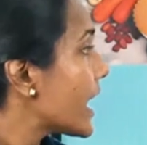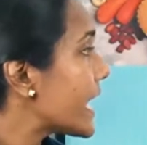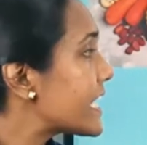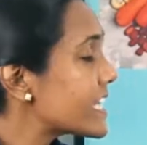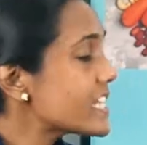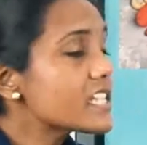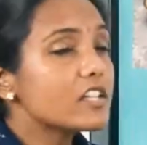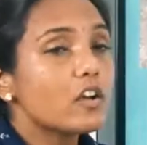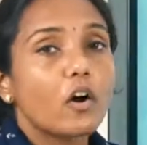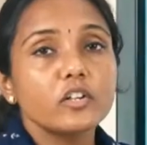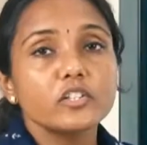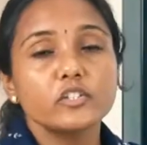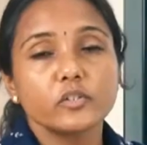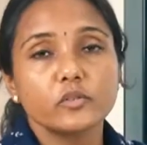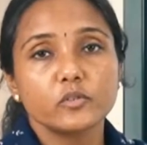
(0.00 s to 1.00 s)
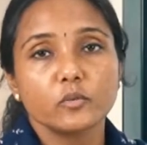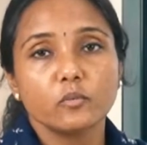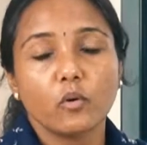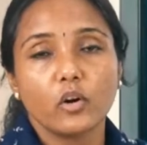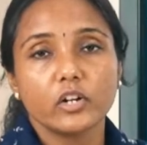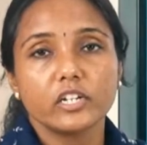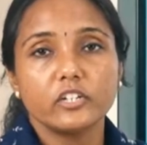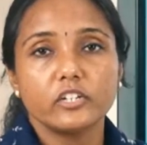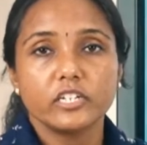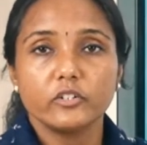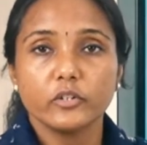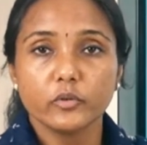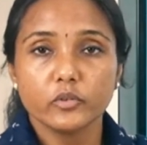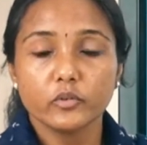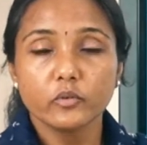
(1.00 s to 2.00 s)
it is caused due to what?
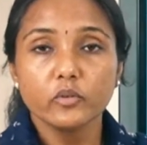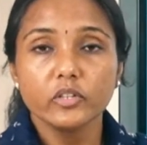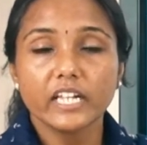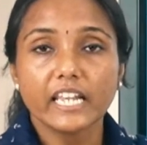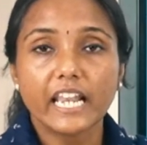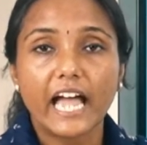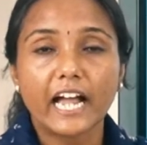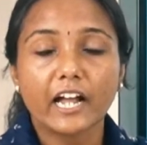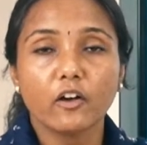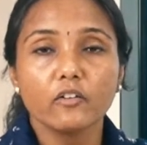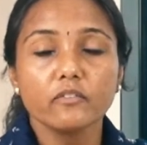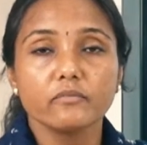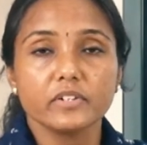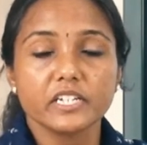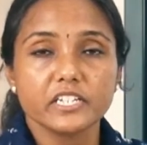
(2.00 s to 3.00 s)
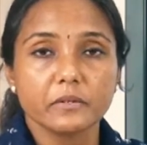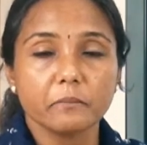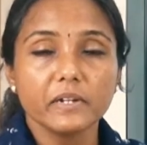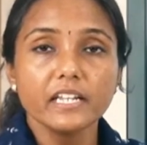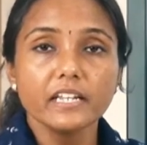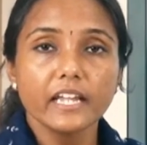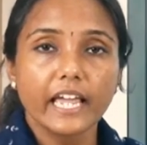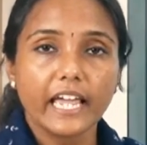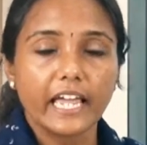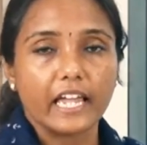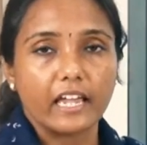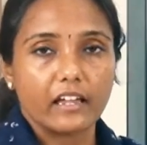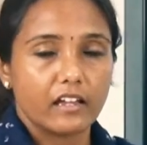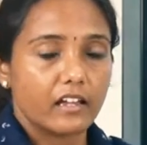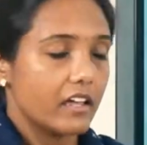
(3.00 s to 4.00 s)
Due to the lack of vitamin
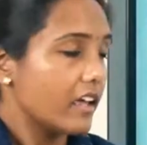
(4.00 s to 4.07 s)
A.